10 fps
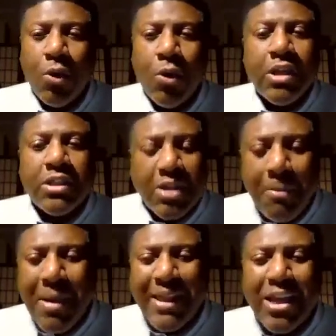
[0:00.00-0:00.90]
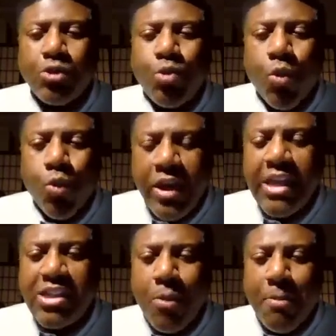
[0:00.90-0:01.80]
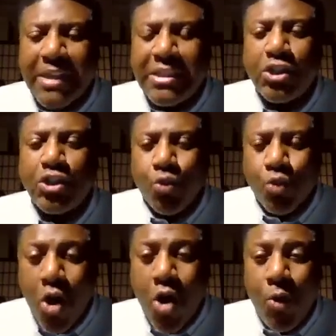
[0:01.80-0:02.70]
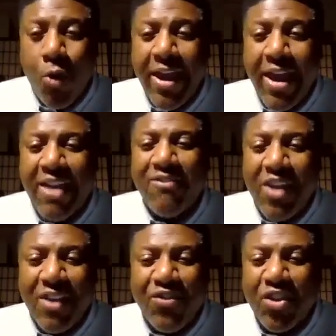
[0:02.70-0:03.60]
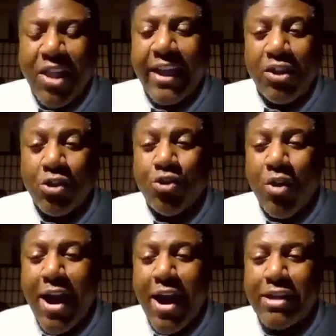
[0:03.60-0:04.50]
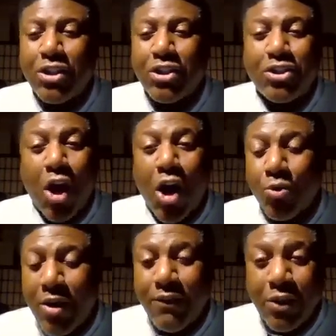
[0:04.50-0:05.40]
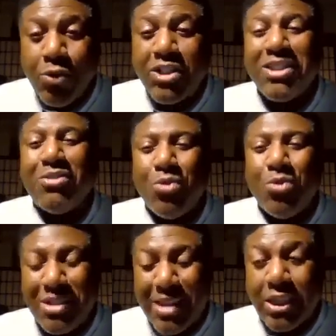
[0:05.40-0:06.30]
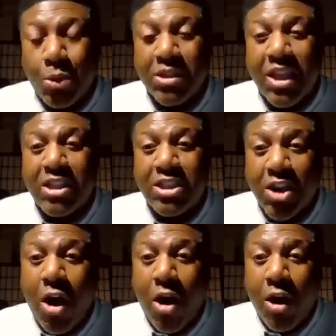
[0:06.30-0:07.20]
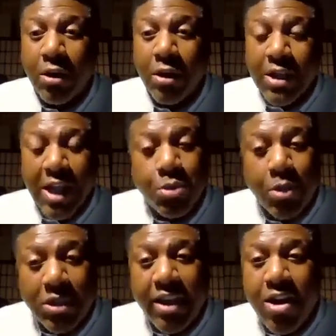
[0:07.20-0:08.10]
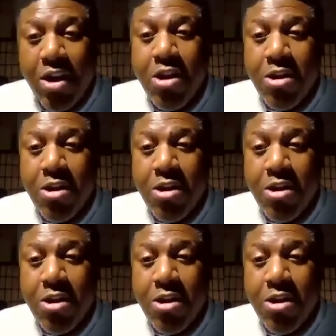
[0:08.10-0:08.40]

Somebody else will read your message the wrong way and feel like you're trying to start a revolution, and that's what they saw. That's what they heard.